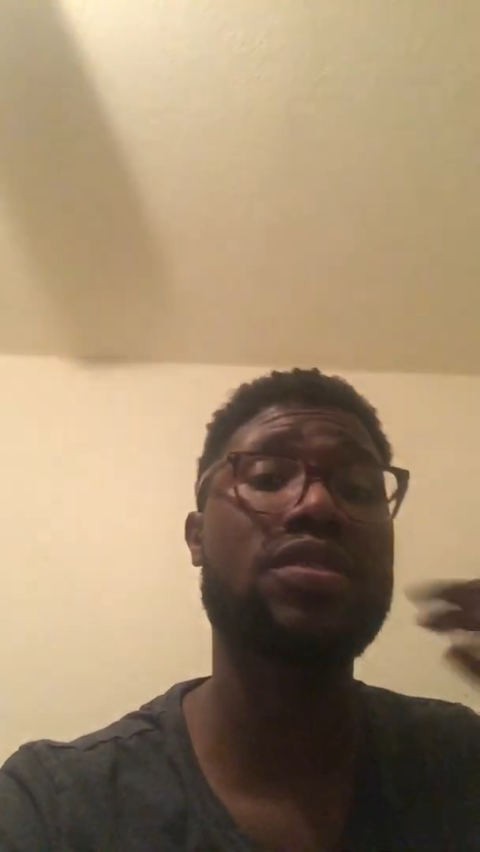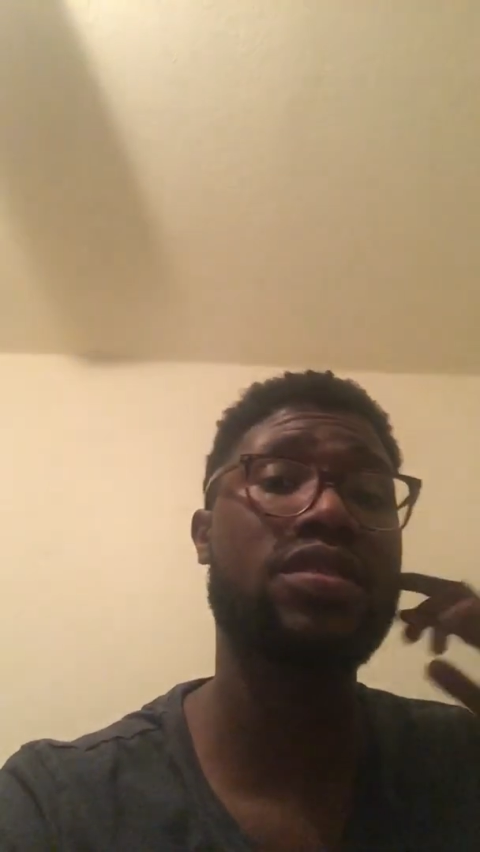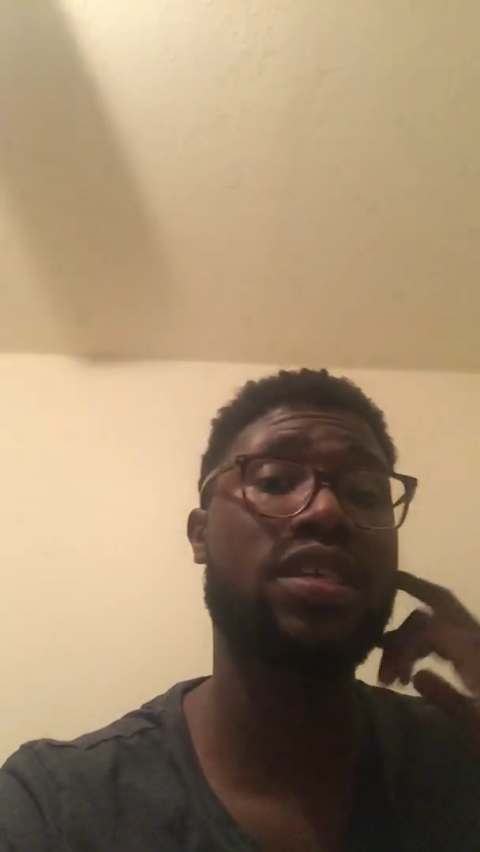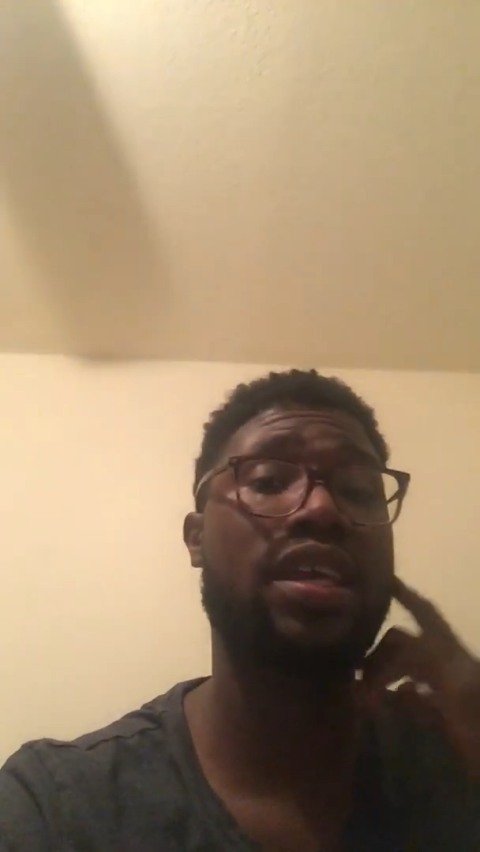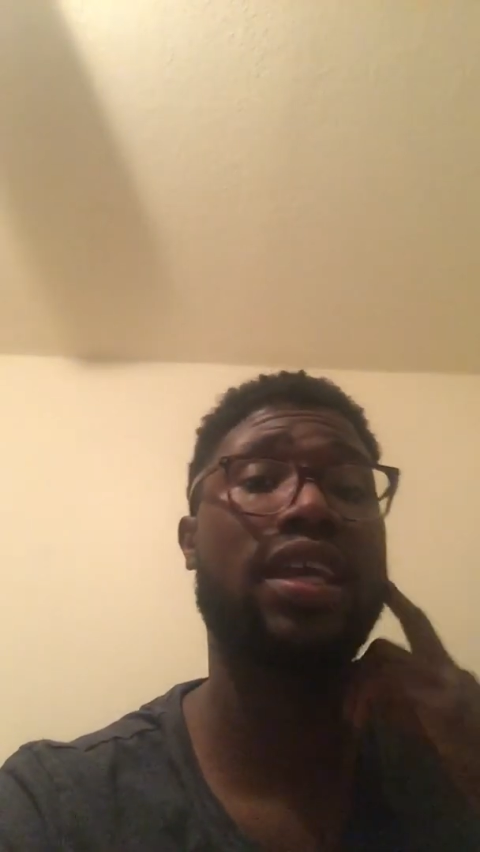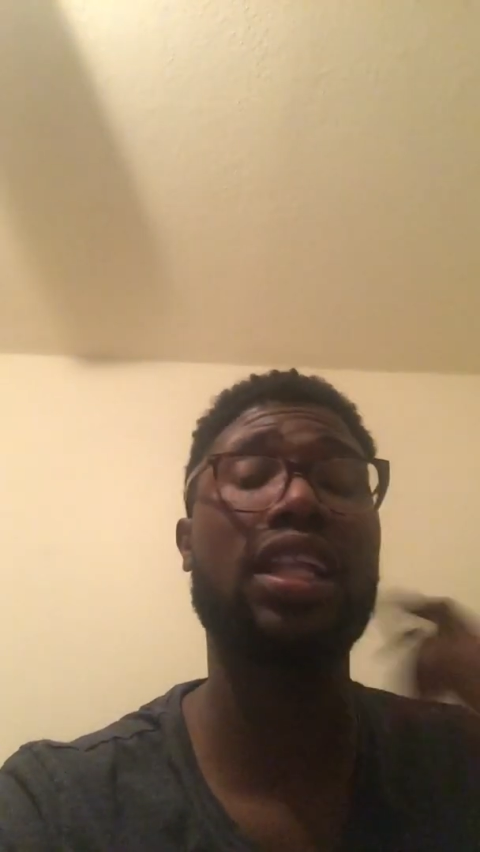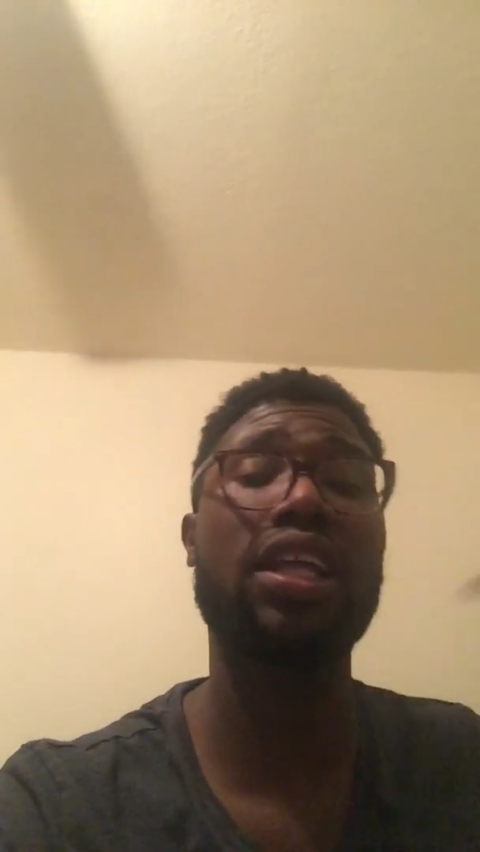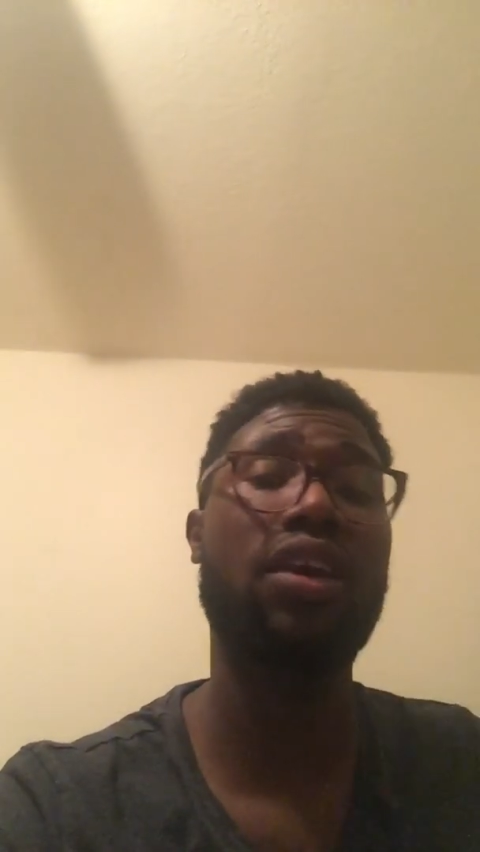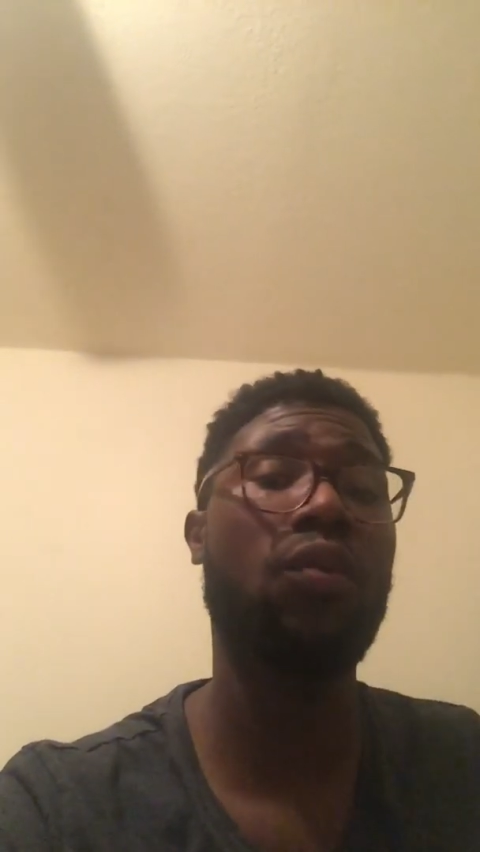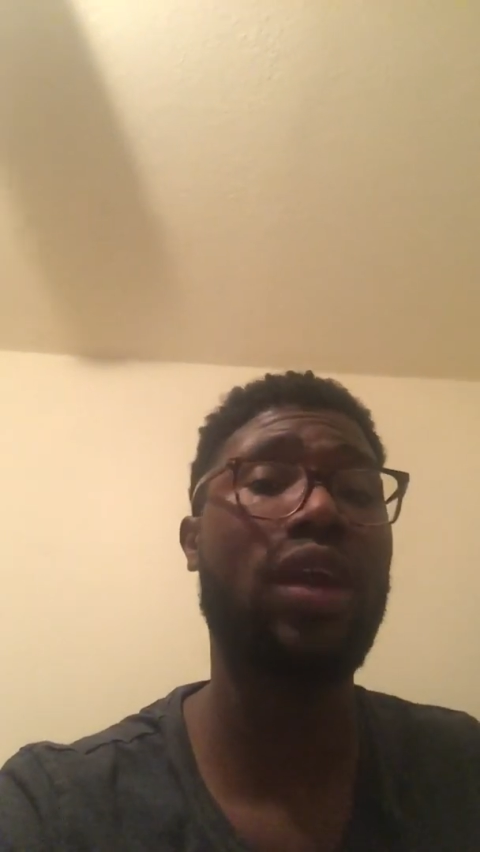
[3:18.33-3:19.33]
you're seeing
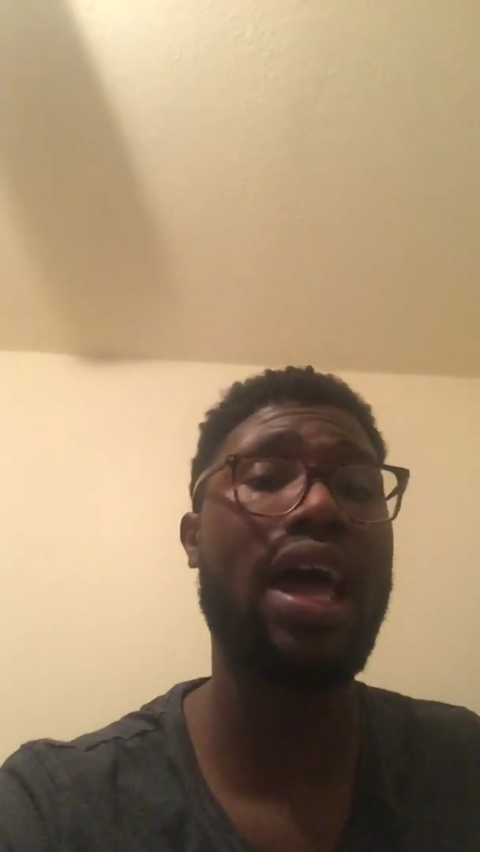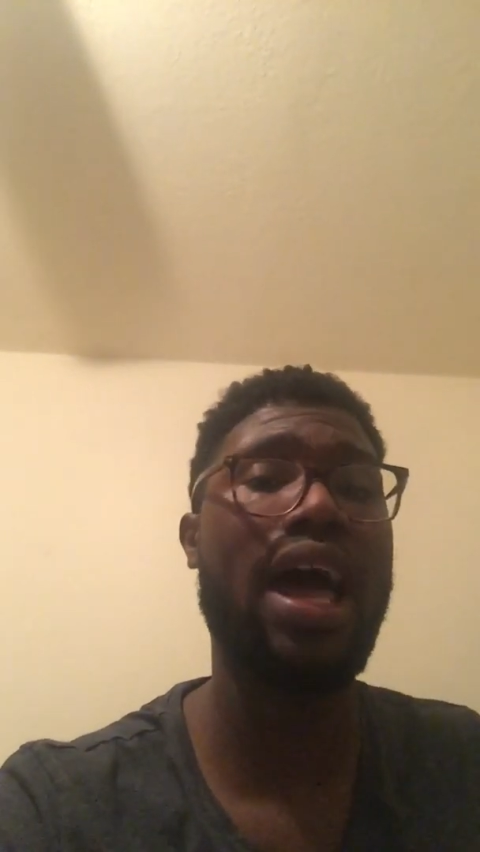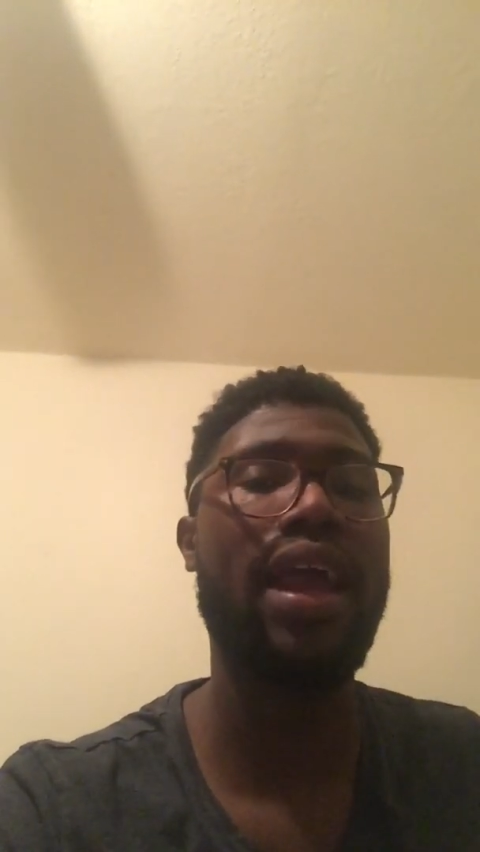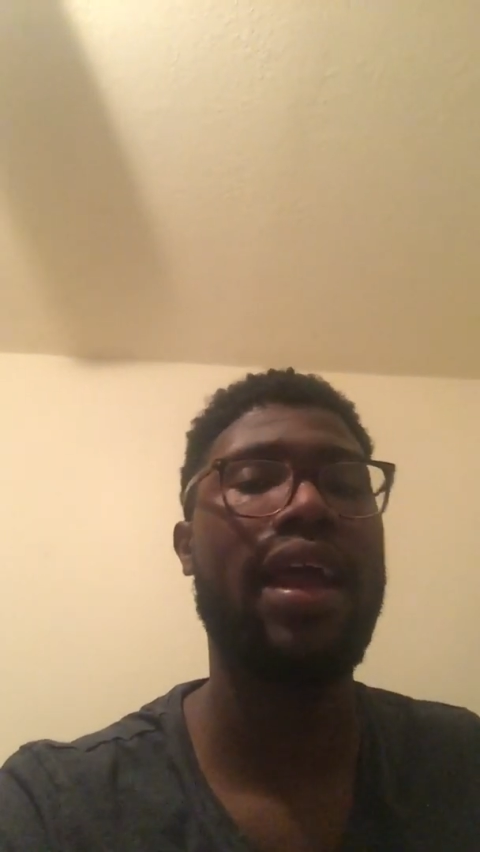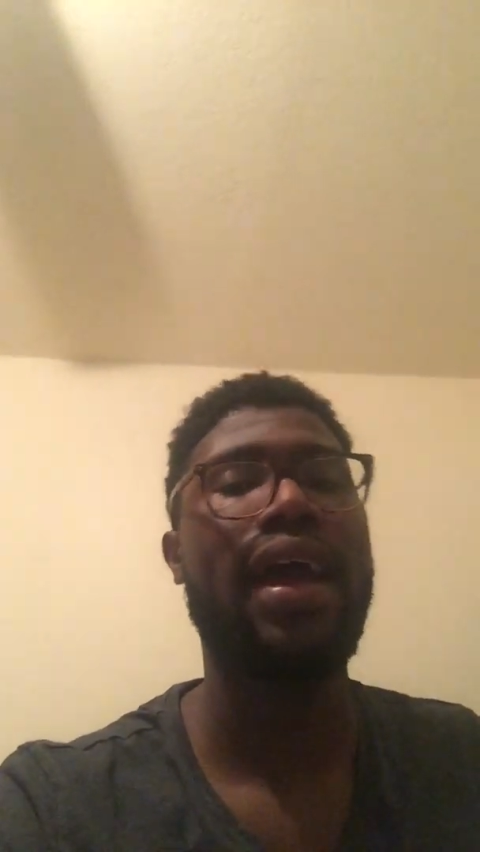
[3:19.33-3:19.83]
clear on one eye.